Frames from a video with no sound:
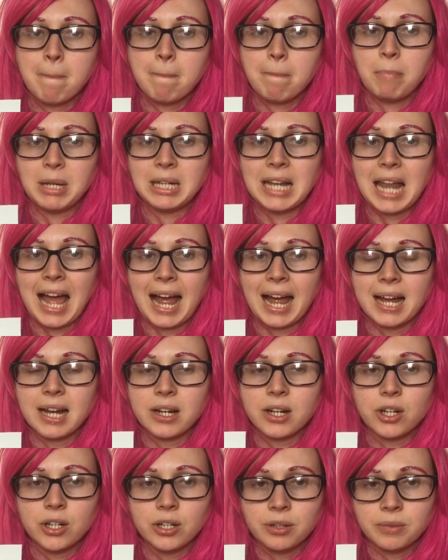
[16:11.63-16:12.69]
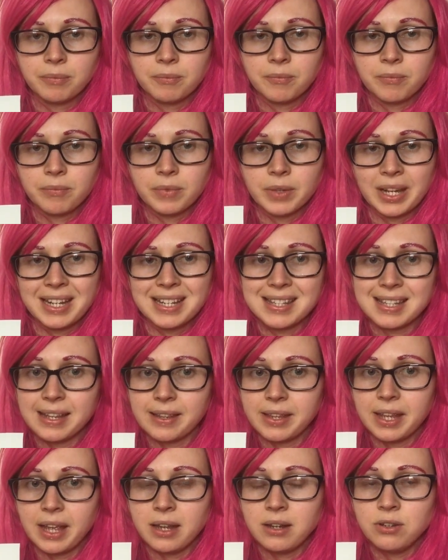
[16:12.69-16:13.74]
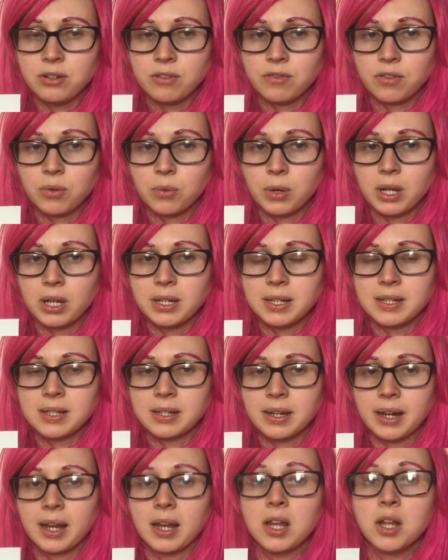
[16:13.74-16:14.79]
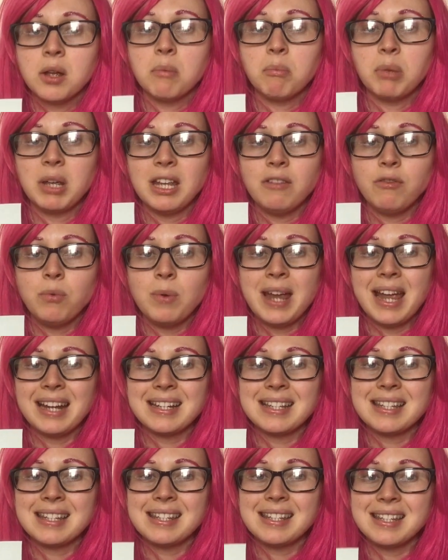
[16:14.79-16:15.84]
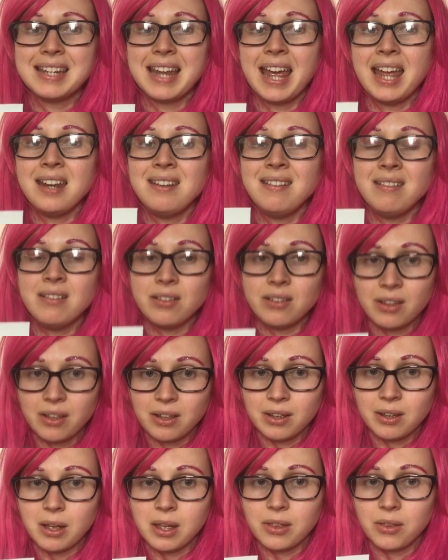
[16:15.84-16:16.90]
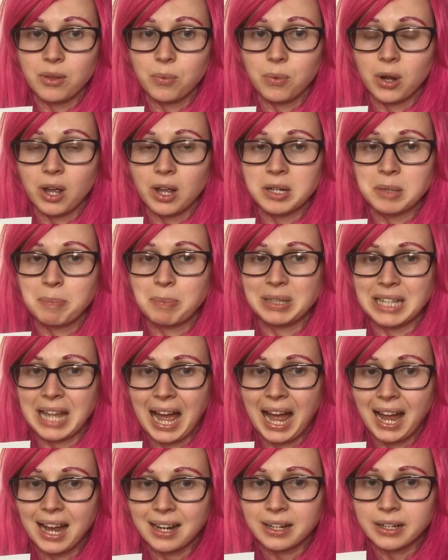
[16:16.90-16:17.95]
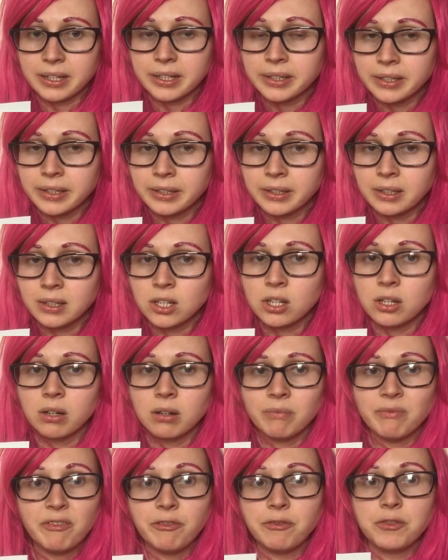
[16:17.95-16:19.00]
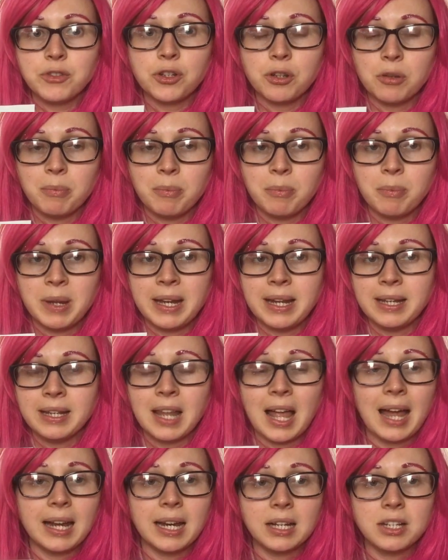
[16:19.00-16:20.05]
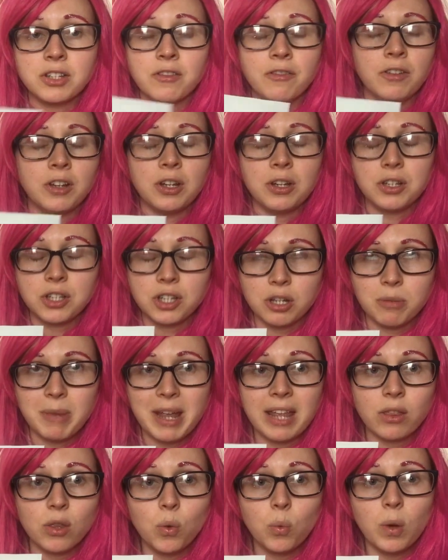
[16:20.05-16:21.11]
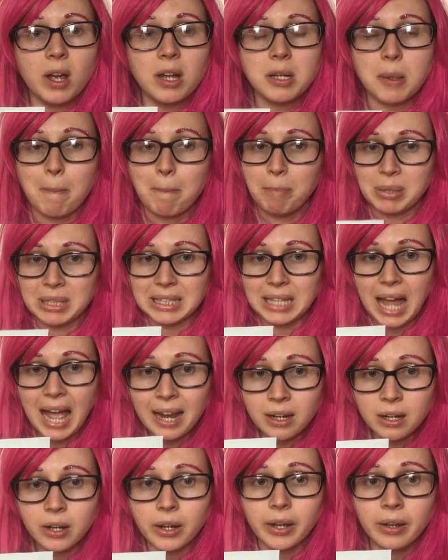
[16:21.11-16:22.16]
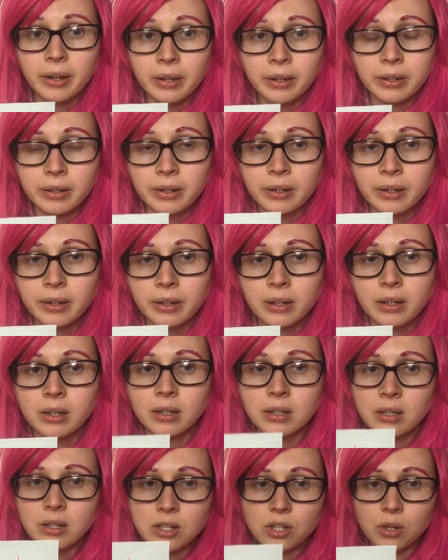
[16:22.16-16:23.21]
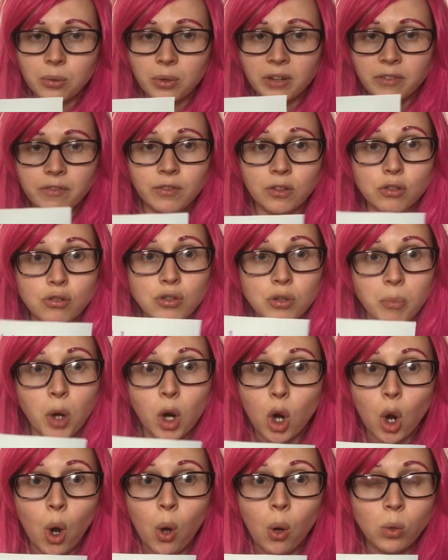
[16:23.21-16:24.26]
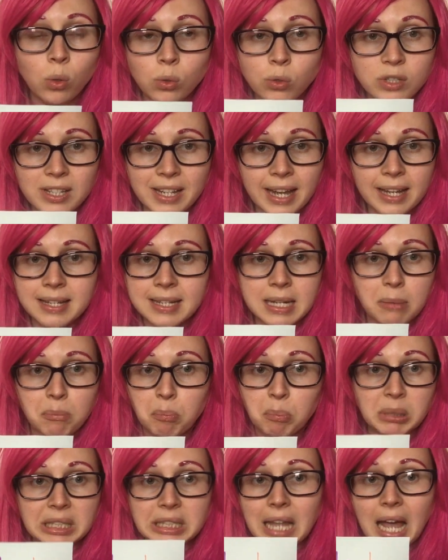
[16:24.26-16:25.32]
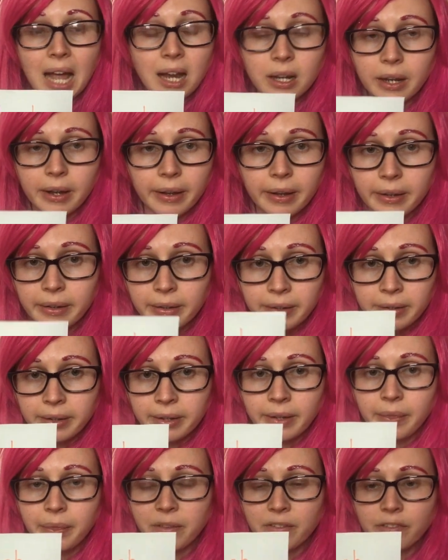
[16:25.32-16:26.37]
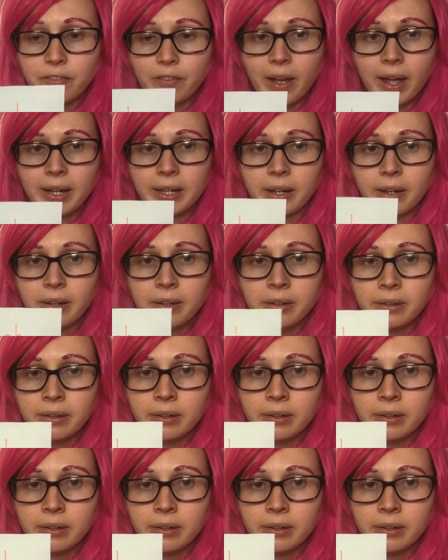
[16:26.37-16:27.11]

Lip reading: black, it's at the end of the word, isn't it? But if we extend the word black to mean like, to make the word blacker, so if some coals are getting blacker in the fire,